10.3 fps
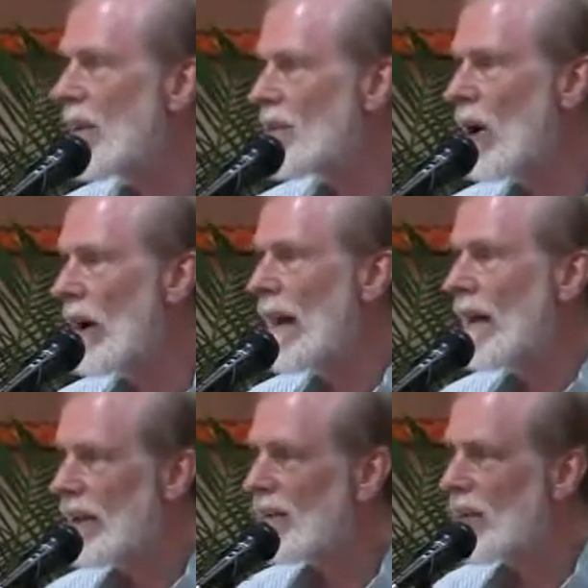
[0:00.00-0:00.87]
So
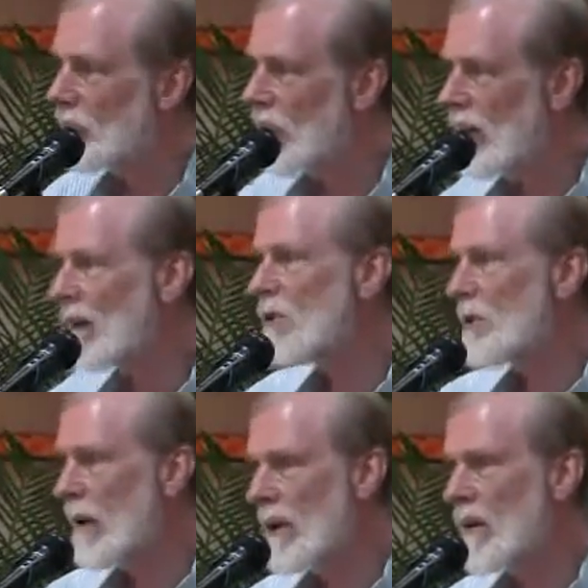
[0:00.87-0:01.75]
this is where
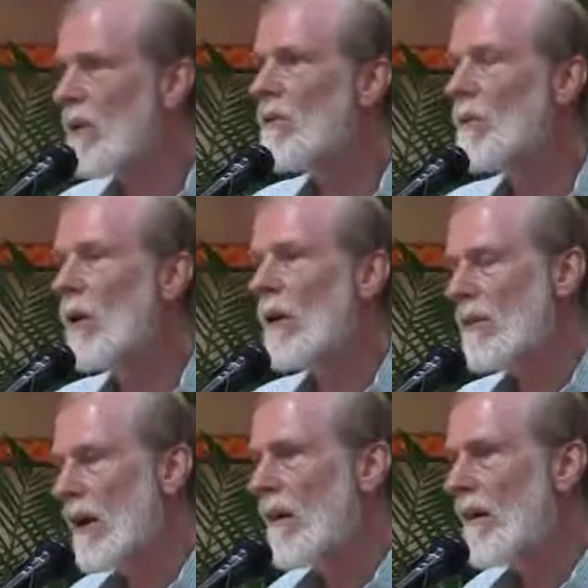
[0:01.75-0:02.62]
Sri Aurobindo's
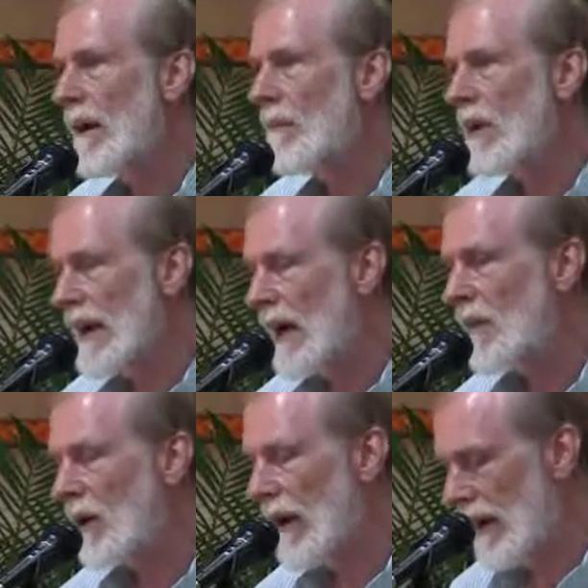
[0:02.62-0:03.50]
works all come
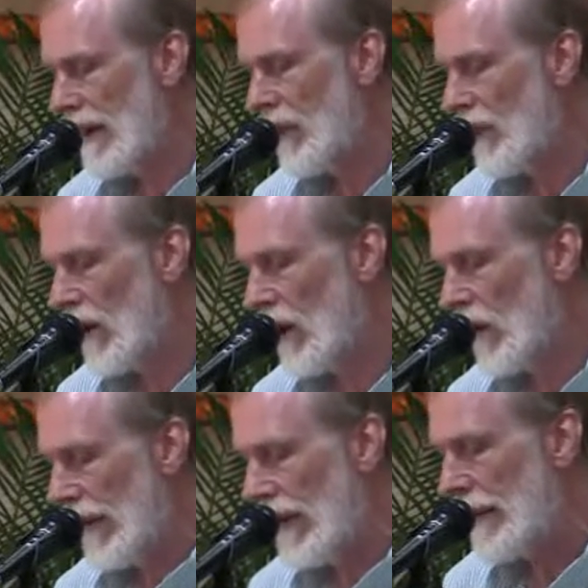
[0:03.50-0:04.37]
together, and even
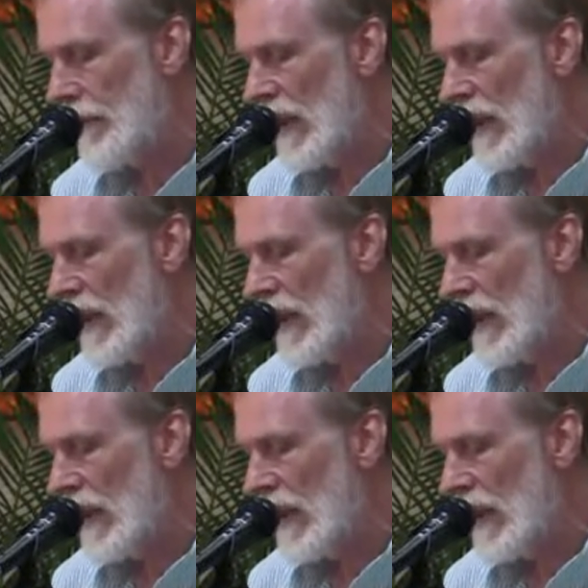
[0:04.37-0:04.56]
though